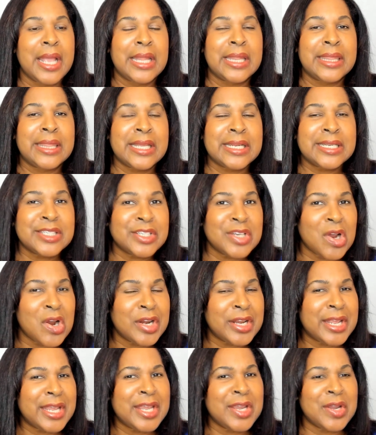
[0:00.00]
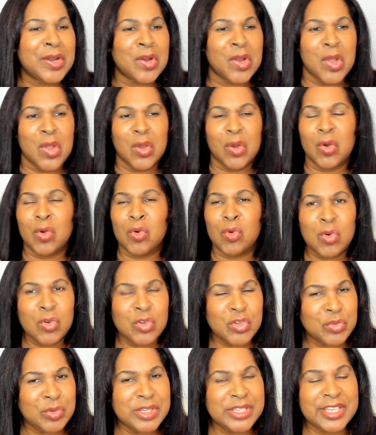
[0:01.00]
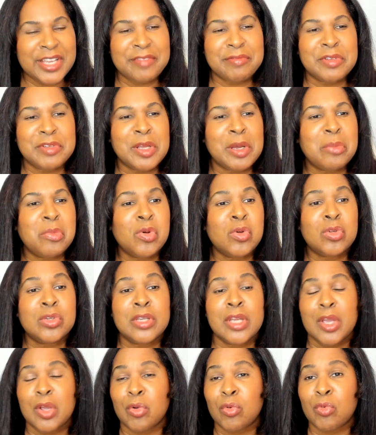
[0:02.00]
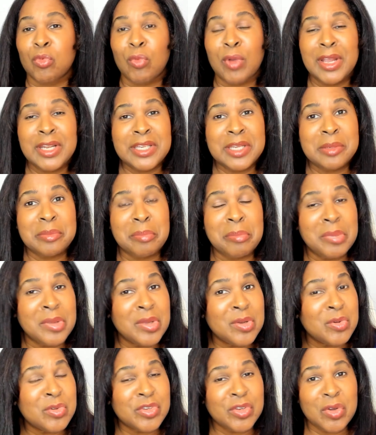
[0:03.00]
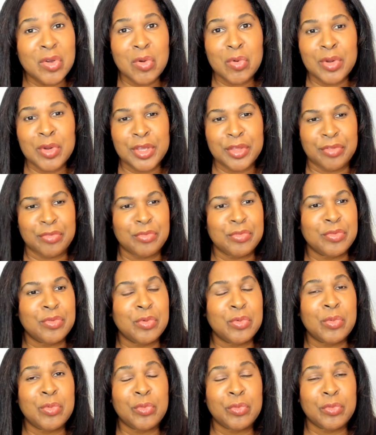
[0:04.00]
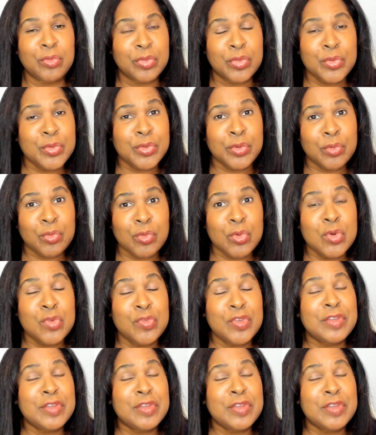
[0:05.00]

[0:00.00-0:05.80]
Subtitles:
Let's start here. Groceries have doubled, rent and bills are going through the roof.